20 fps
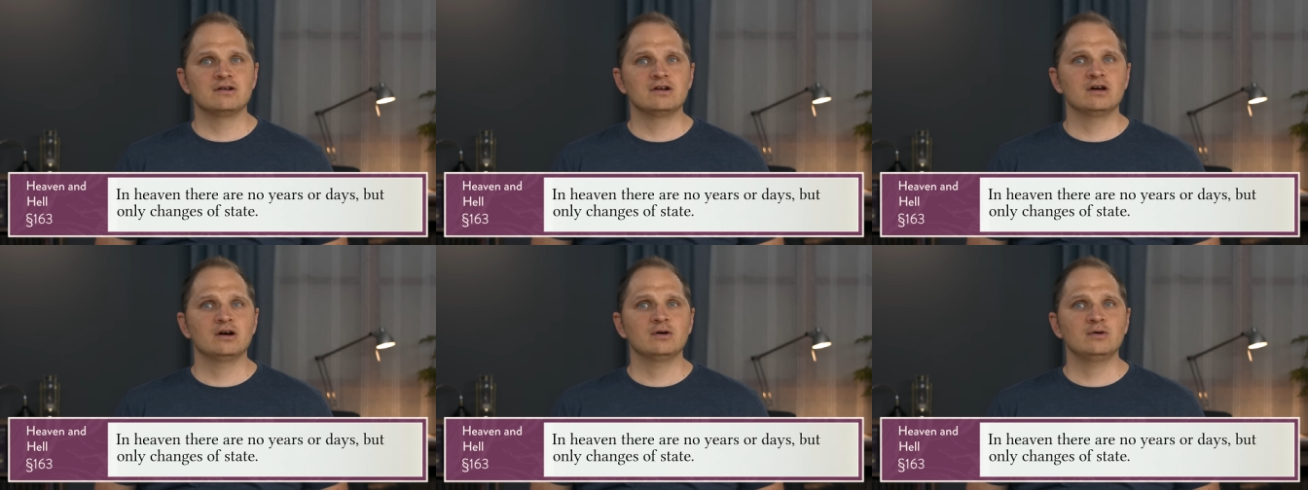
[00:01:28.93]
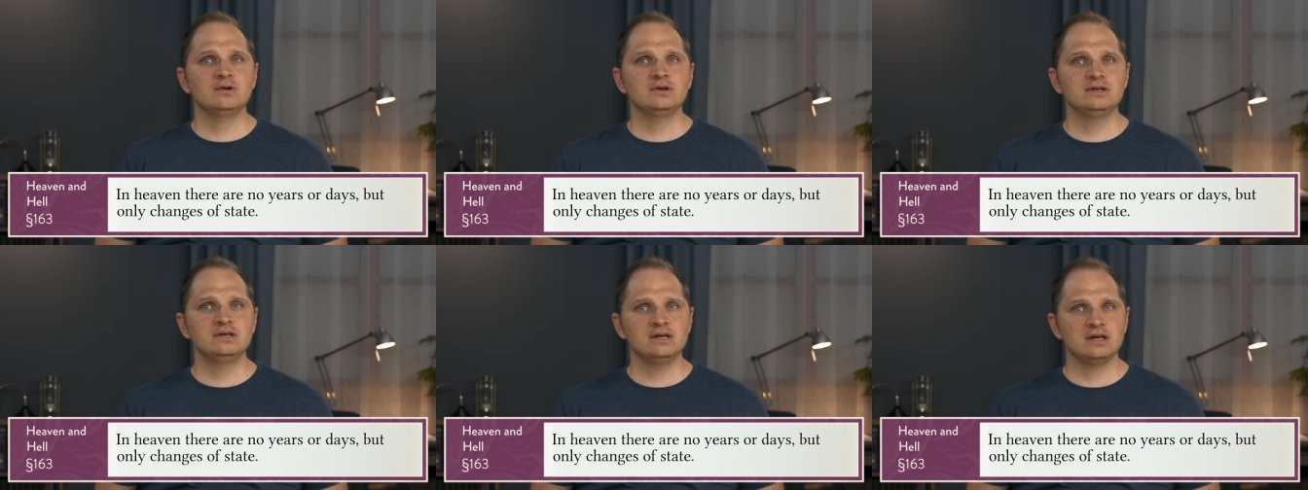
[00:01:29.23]

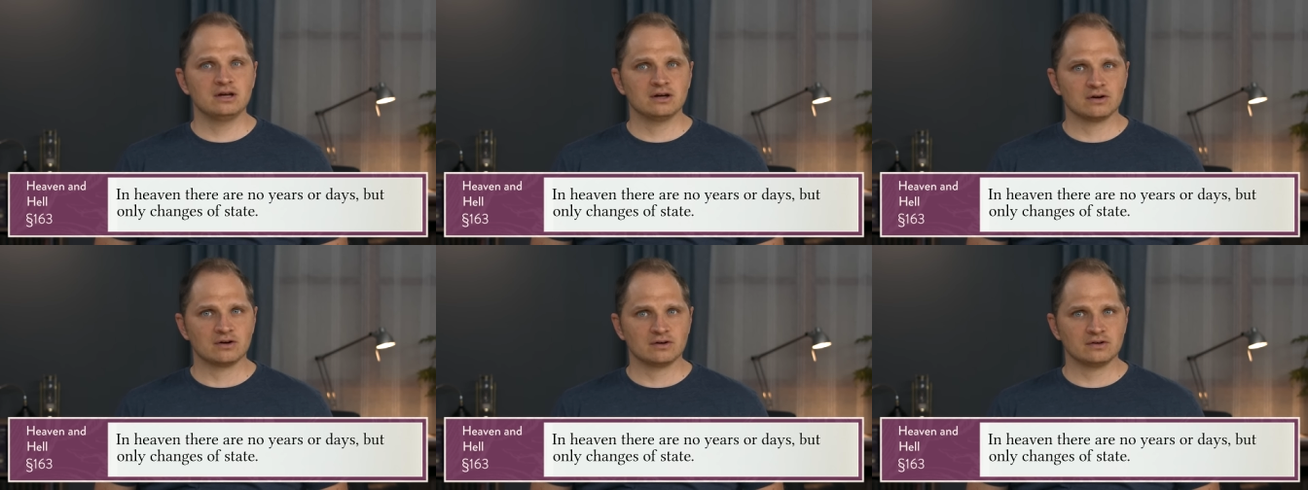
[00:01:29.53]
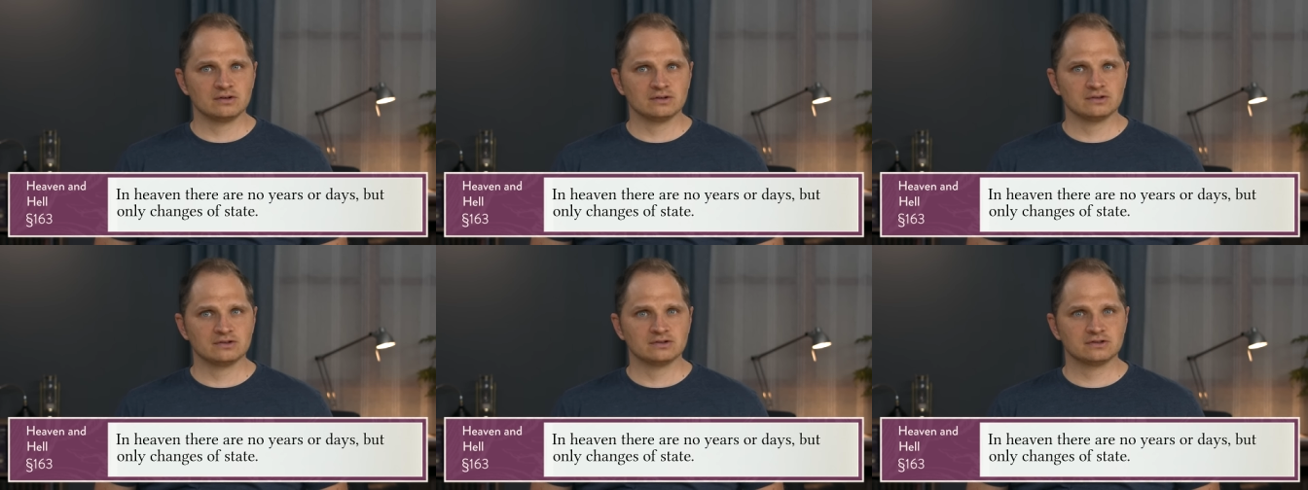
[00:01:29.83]
no
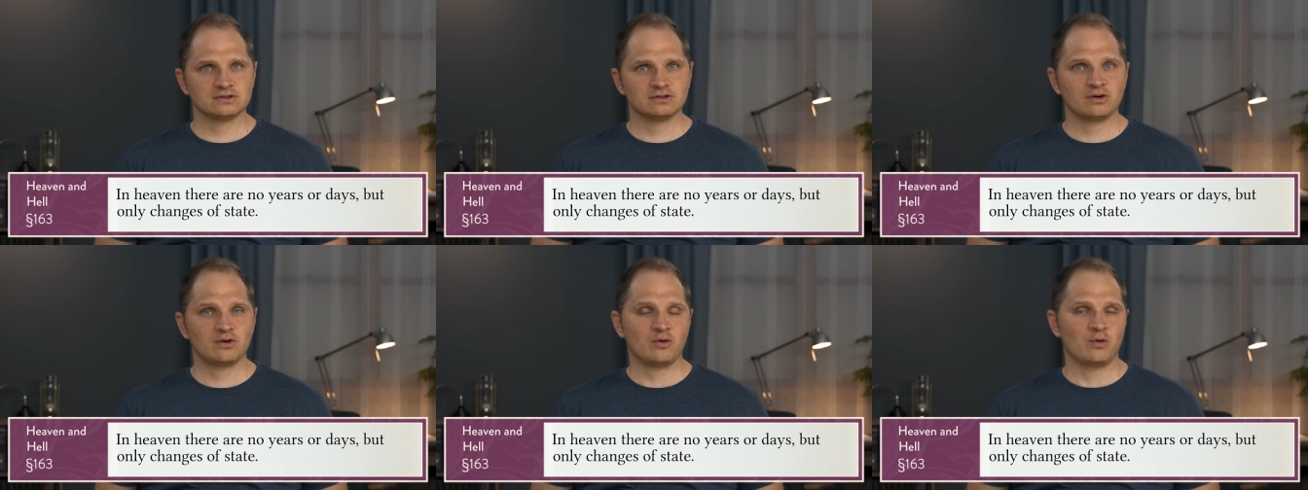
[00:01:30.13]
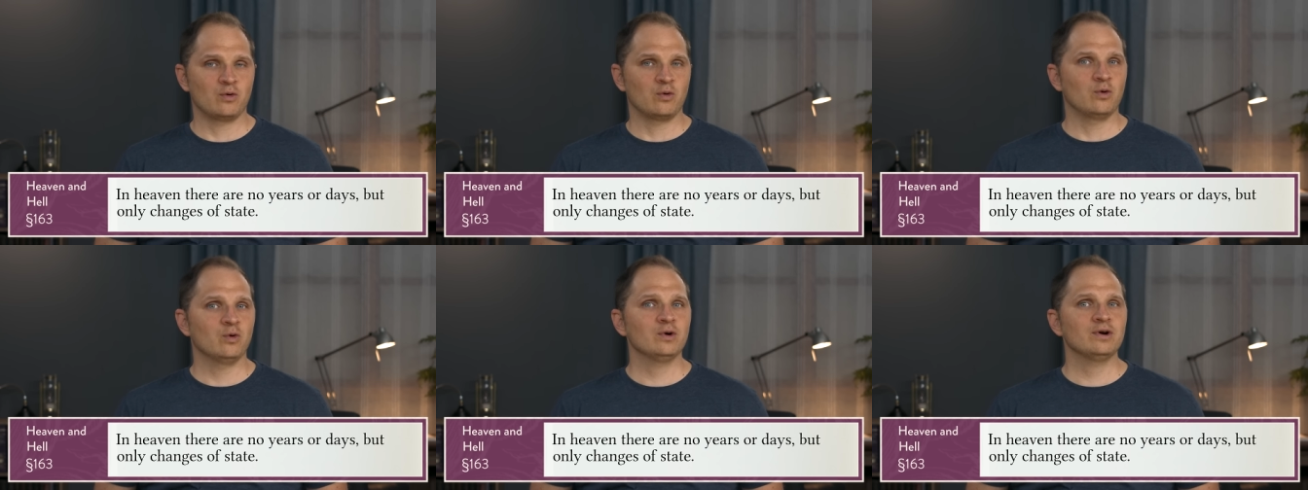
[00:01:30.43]
years
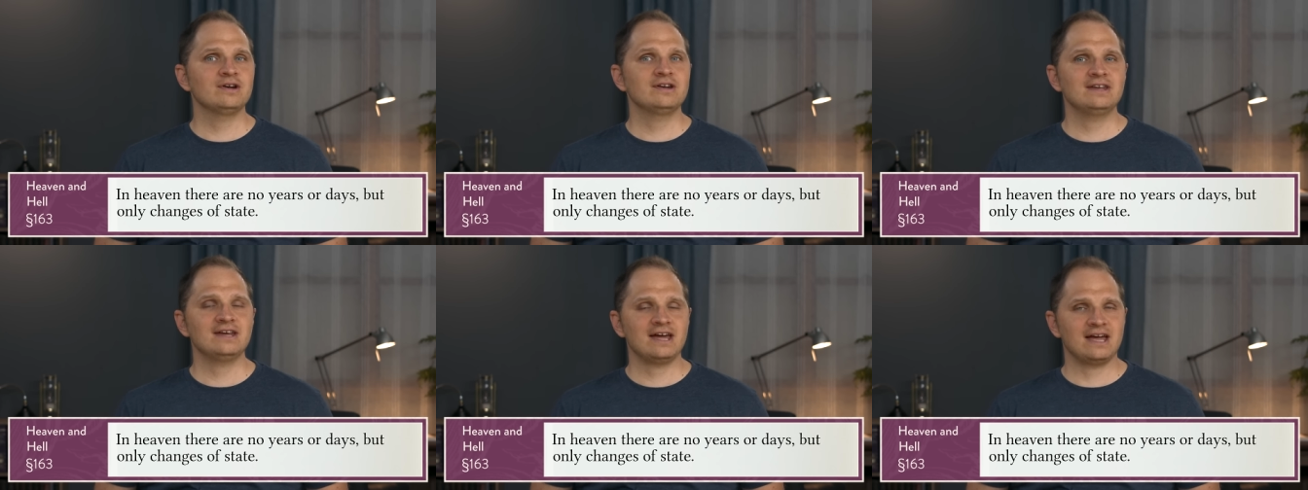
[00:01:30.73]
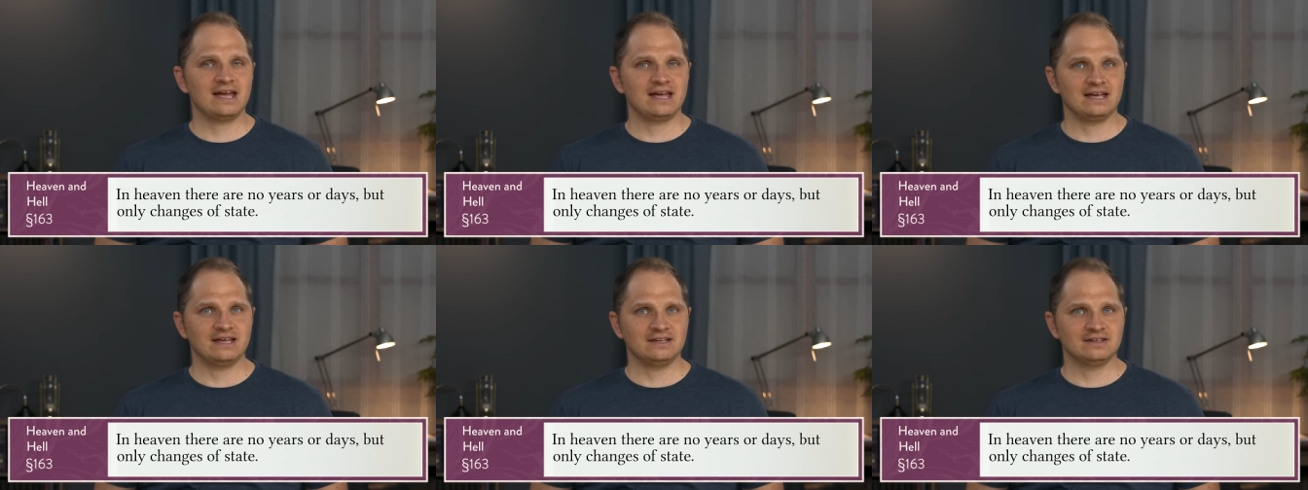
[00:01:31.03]
or
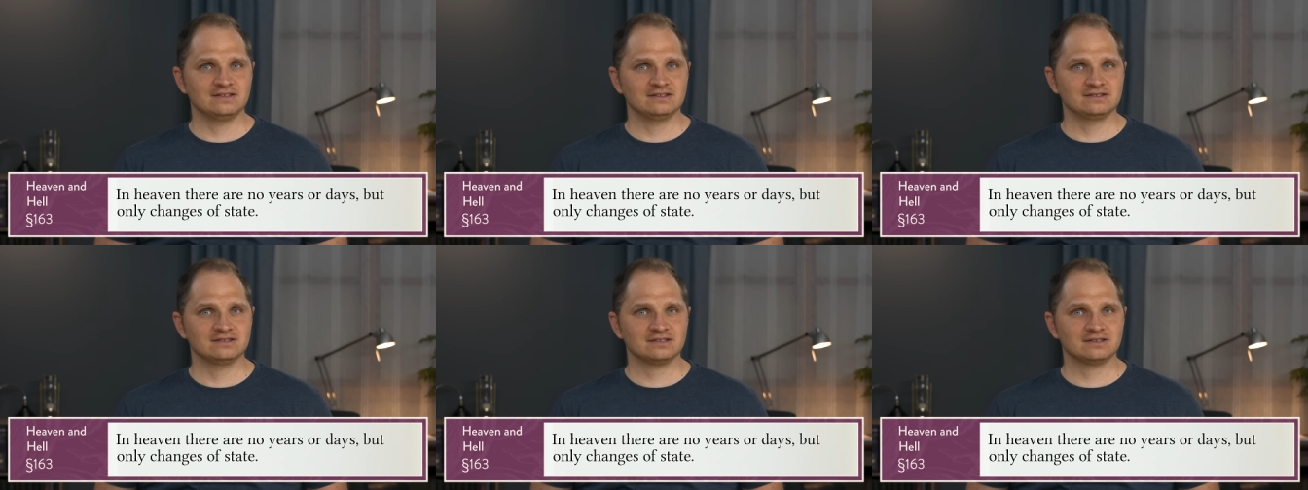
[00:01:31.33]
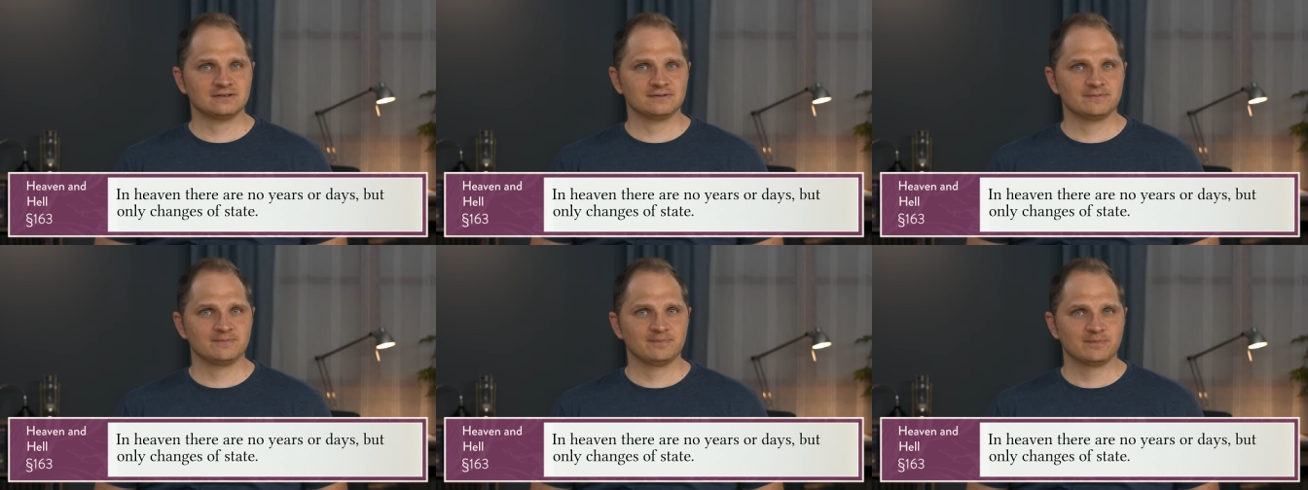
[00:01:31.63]
days,